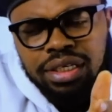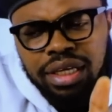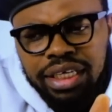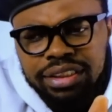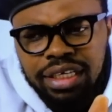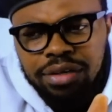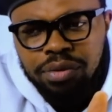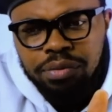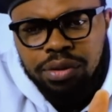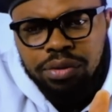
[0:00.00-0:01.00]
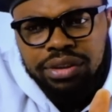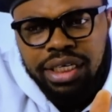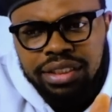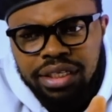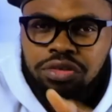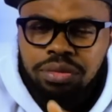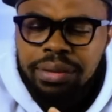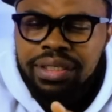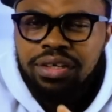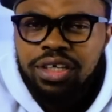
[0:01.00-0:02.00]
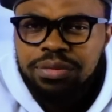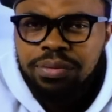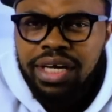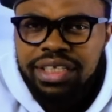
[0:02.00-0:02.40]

last time when we looked at remember the gospel